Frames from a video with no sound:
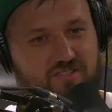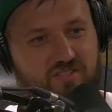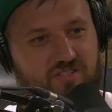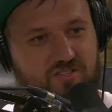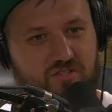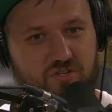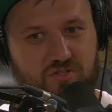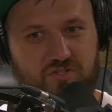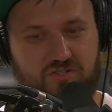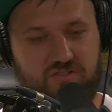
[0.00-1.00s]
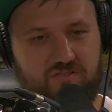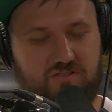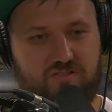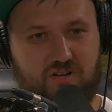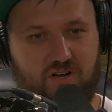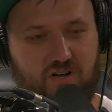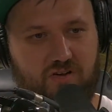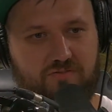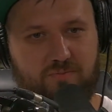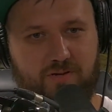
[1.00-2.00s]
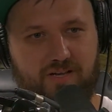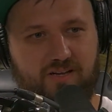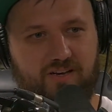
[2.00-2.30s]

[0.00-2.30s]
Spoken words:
She's just tough, man.